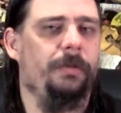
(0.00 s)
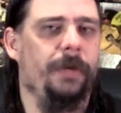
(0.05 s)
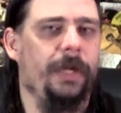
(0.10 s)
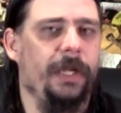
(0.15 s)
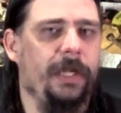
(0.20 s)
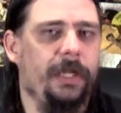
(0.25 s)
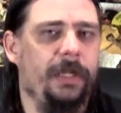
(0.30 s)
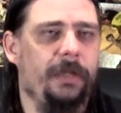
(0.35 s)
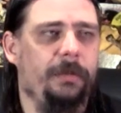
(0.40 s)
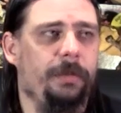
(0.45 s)
to
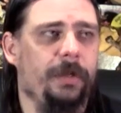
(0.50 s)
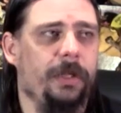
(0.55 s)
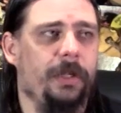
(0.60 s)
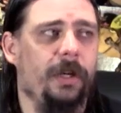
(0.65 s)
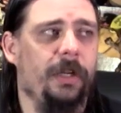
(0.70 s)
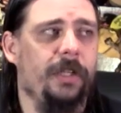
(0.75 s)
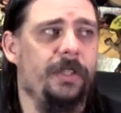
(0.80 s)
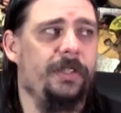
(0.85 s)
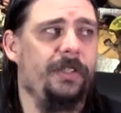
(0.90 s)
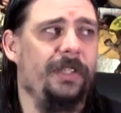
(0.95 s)
me
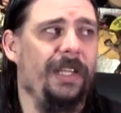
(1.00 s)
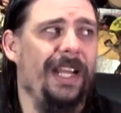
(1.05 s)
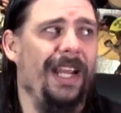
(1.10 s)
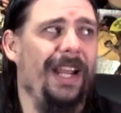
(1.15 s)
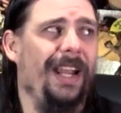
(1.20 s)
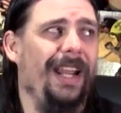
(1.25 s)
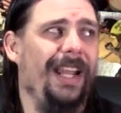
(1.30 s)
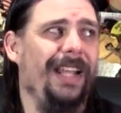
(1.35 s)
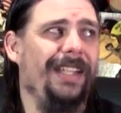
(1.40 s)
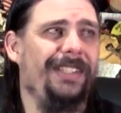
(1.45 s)
because
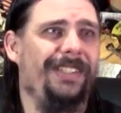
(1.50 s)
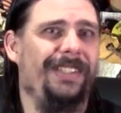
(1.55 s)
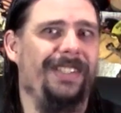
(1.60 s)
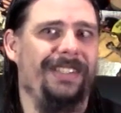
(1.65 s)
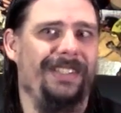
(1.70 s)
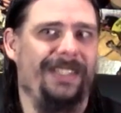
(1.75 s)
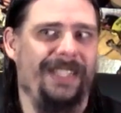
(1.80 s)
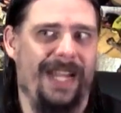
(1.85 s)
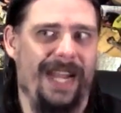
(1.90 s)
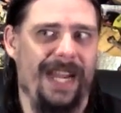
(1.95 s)
it's the
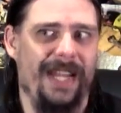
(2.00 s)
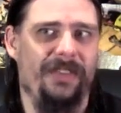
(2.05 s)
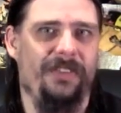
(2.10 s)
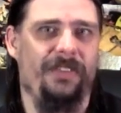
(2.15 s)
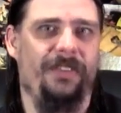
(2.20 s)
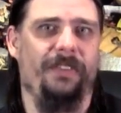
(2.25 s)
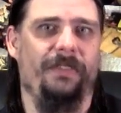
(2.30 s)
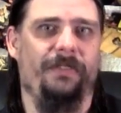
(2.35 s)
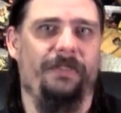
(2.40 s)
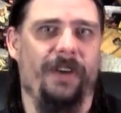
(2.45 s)
10th
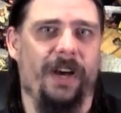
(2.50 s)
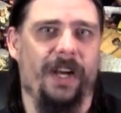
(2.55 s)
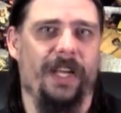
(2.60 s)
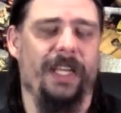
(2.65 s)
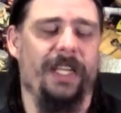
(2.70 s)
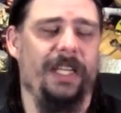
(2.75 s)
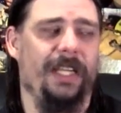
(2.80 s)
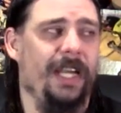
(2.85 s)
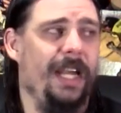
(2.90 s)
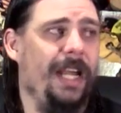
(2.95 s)

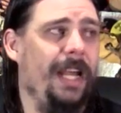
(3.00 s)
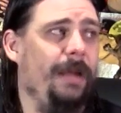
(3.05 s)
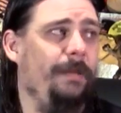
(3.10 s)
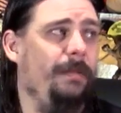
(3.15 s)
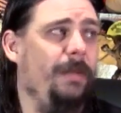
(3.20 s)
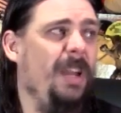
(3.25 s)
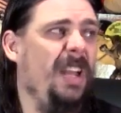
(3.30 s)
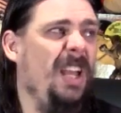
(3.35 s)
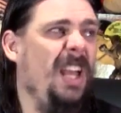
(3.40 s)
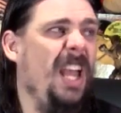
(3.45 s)
fucking game.
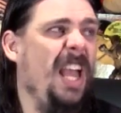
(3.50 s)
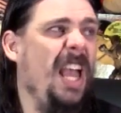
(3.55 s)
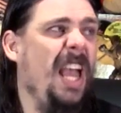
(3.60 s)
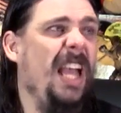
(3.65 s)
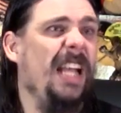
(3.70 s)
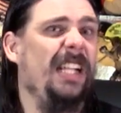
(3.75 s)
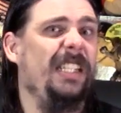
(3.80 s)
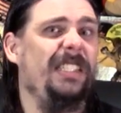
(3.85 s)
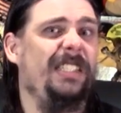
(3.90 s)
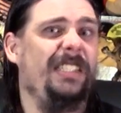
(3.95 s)

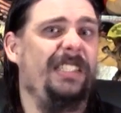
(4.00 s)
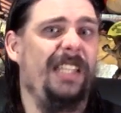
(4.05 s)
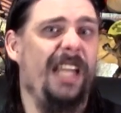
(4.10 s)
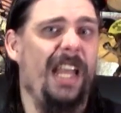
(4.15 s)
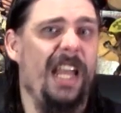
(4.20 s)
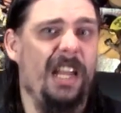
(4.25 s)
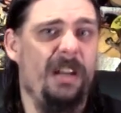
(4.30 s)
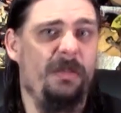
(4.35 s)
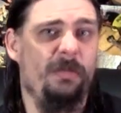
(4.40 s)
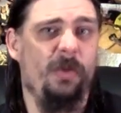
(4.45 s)

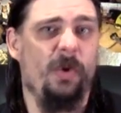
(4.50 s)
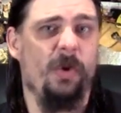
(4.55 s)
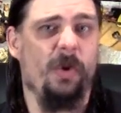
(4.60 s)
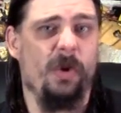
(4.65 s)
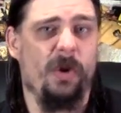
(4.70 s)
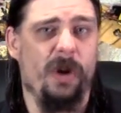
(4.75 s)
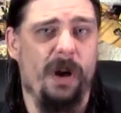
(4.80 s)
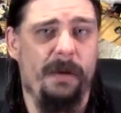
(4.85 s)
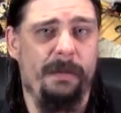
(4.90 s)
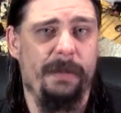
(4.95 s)
10
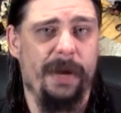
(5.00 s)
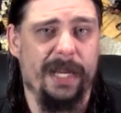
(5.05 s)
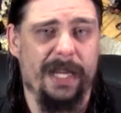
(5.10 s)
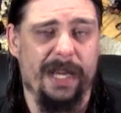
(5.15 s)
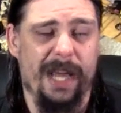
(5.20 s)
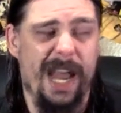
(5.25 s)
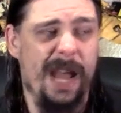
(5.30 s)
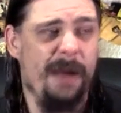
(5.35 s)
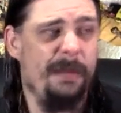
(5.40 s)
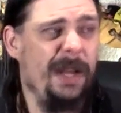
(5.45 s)
Mortal Kombat.
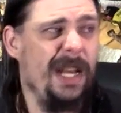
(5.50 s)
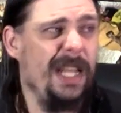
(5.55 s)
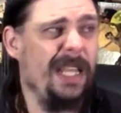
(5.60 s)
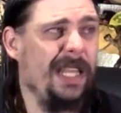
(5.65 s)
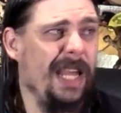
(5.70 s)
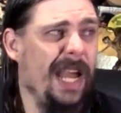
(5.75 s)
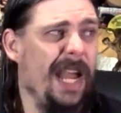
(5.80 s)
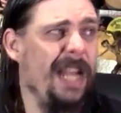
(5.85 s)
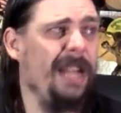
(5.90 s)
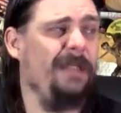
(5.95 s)
How many
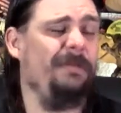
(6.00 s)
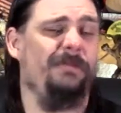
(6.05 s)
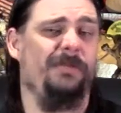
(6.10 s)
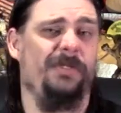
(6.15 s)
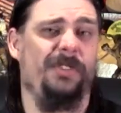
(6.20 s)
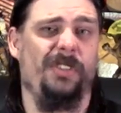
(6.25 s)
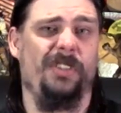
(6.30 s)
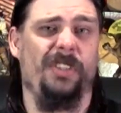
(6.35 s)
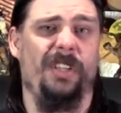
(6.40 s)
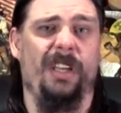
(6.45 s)

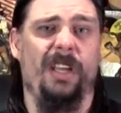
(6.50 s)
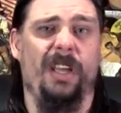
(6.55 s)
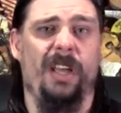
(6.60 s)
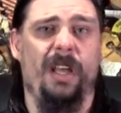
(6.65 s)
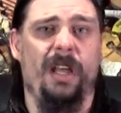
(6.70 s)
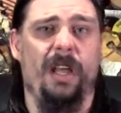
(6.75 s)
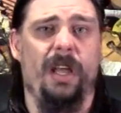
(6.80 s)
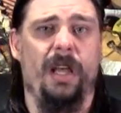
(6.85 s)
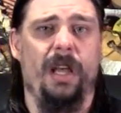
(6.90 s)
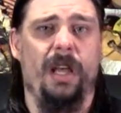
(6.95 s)
games
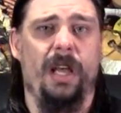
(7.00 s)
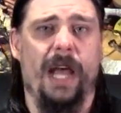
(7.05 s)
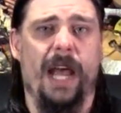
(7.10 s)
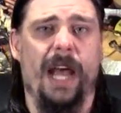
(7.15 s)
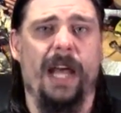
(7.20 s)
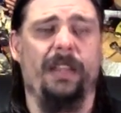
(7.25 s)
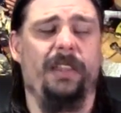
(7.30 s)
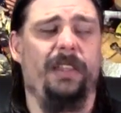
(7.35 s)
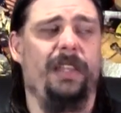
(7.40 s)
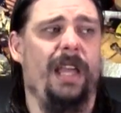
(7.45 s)

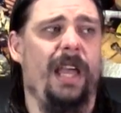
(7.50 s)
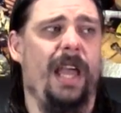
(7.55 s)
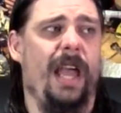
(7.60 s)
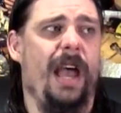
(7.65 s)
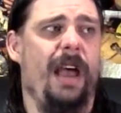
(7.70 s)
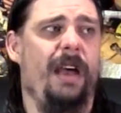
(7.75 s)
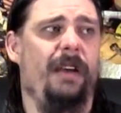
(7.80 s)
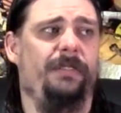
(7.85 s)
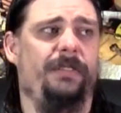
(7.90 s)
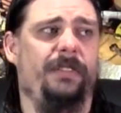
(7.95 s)
out there
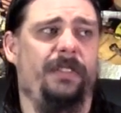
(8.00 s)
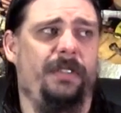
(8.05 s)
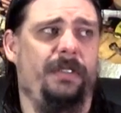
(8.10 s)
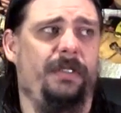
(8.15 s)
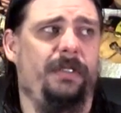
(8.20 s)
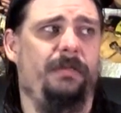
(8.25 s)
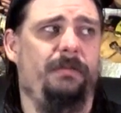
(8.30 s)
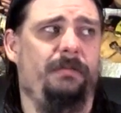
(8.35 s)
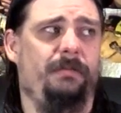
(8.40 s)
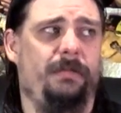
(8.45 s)
have
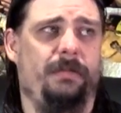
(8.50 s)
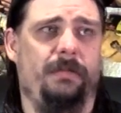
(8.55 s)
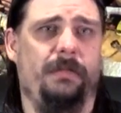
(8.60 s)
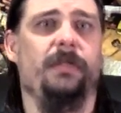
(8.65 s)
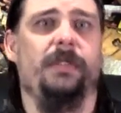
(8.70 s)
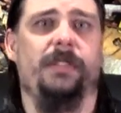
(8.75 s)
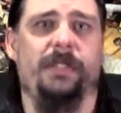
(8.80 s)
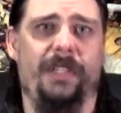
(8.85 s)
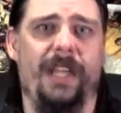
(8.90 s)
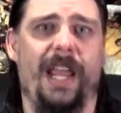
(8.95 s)

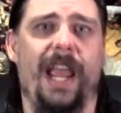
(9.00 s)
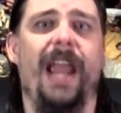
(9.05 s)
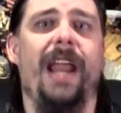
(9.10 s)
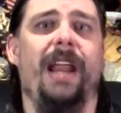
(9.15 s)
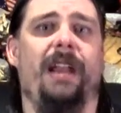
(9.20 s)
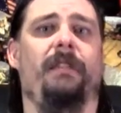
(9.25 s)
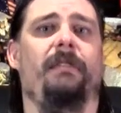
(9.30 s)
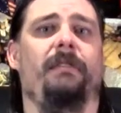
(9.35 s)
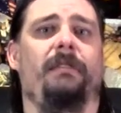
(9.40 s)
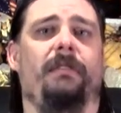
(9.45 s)

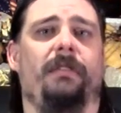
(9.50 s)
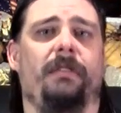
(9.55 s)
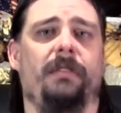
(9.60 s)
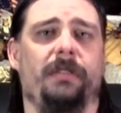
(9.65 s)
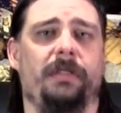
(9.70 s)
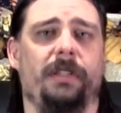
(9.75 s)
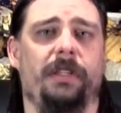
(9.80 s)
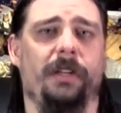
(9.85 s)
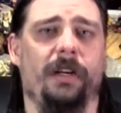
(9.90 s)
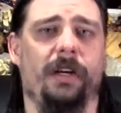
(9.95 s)
10?
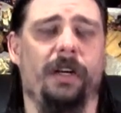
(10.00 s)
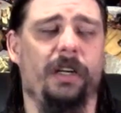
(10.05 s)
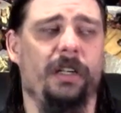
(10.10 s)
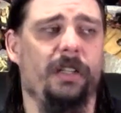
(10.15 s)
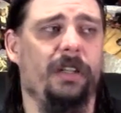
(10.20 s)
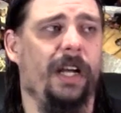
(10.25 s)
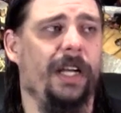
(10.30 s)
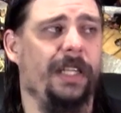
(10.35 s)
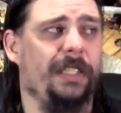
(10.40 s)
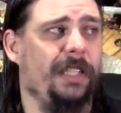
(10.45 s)
You know,
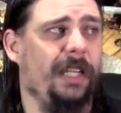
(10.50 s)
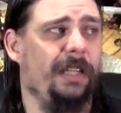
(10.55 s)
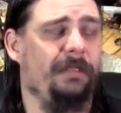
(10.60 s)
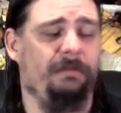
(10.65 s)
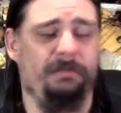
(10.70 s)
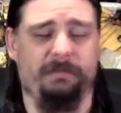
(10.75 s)
like,